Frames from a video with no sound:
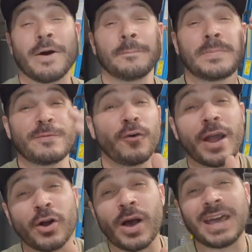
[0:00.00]
Now, before
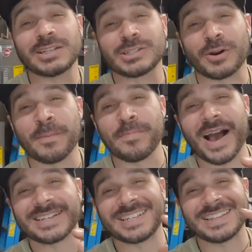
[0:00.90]
I go ahead and start
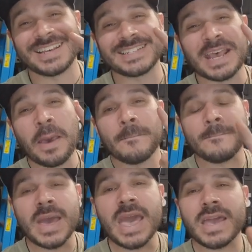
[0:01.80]
unboxing this,
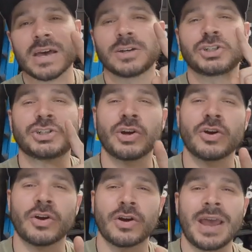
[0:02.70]
make
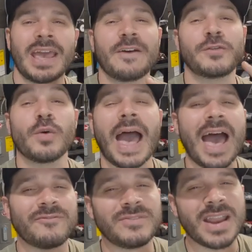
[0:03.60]
sure if you
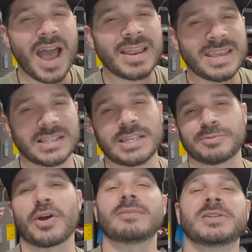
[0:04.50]
have not yet
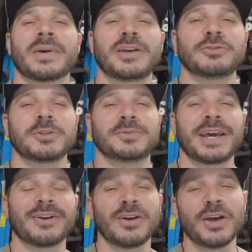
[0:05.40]
subscribed to my YouTube
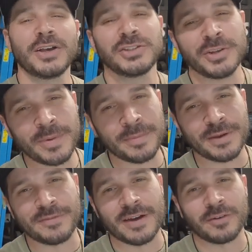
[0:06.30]
channel, do me a
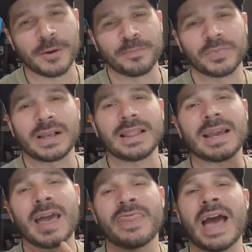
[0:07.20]
big favor,
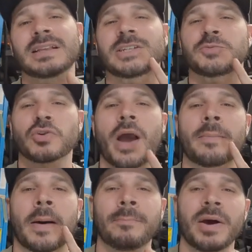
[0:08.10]
click that
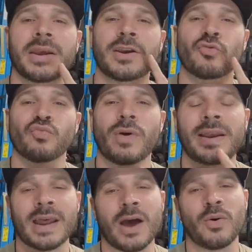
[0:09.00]
subscribe button
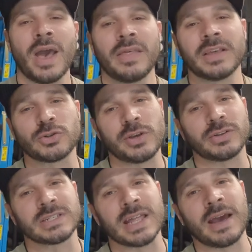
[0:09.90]
right now. This way you
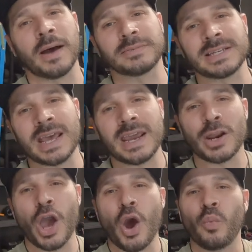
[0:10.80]
can stay up to
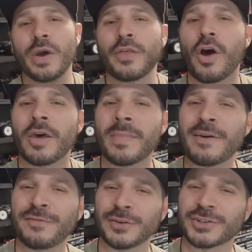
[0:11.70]
date with all of
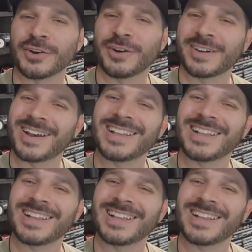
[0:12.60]
my future